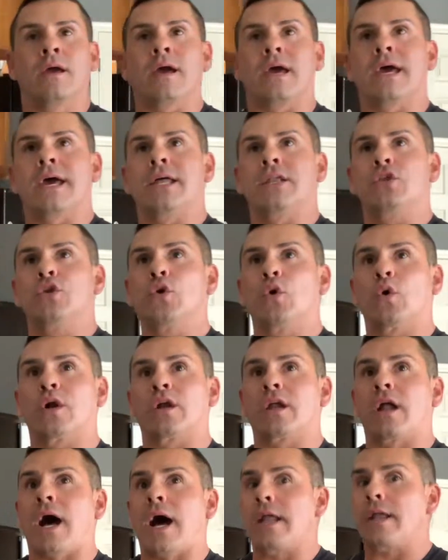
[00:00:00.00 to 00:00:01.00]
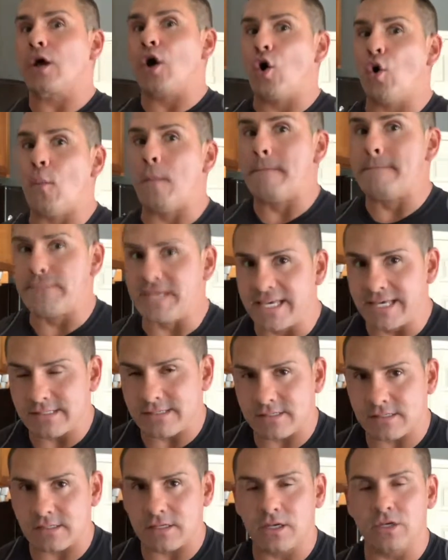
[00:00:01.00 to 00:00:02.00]
and you're not
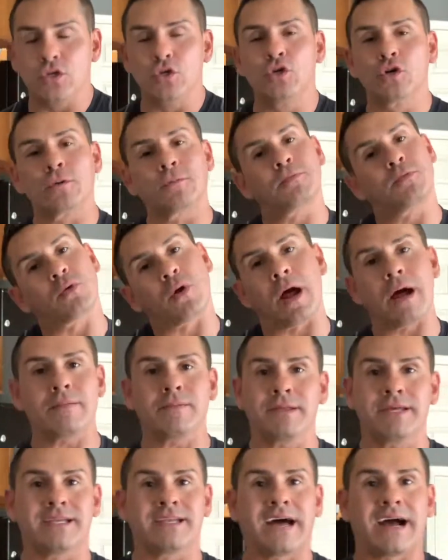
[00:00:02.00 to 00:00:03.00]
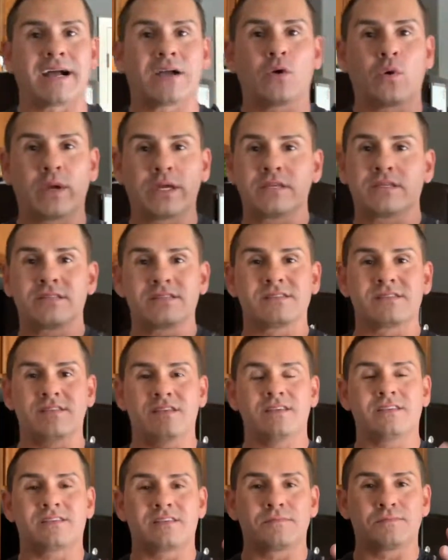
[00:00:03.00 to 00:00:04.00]
obese, you're probably not going to
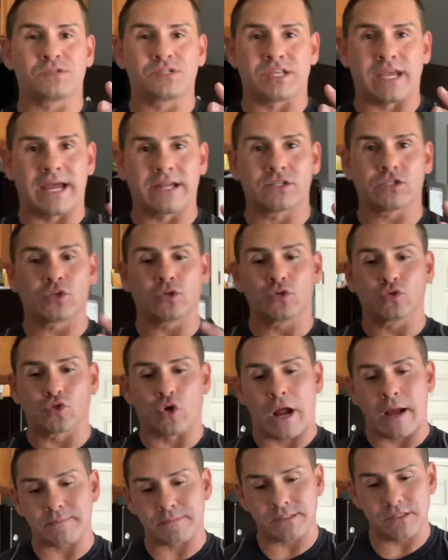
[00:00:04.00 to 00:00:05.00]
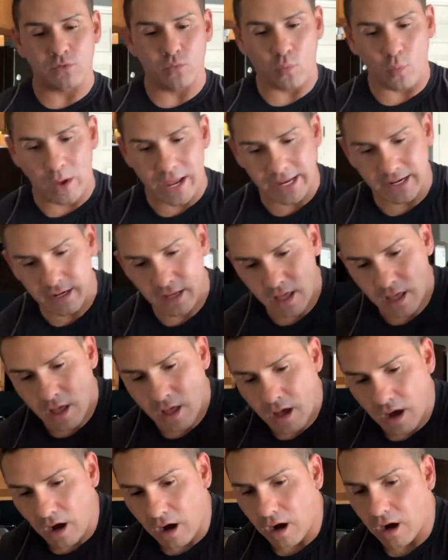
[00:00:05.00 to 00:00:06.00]
see substantial drops in weight
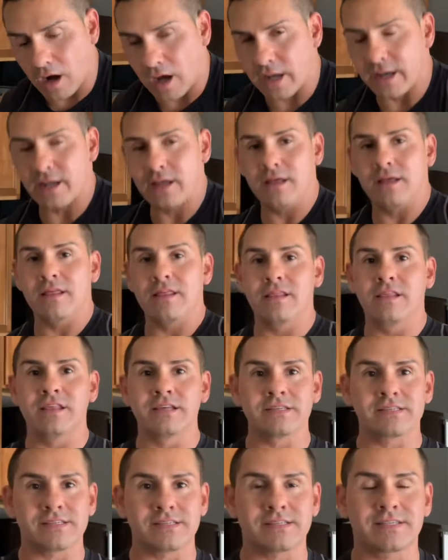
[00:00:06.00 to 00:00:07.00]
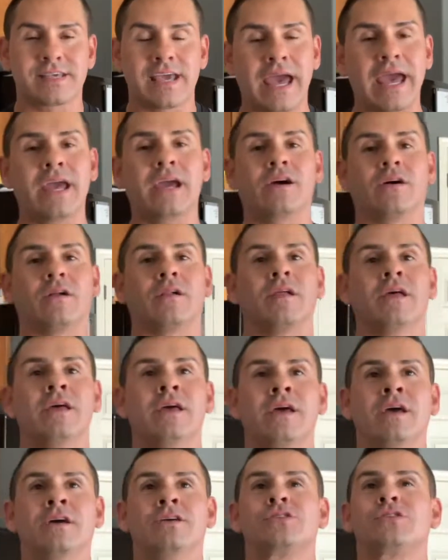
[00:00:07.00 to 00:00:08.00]
on the scale.
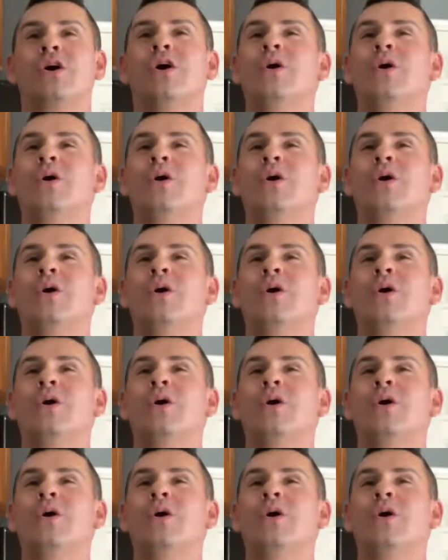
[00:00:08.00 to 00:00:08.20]
So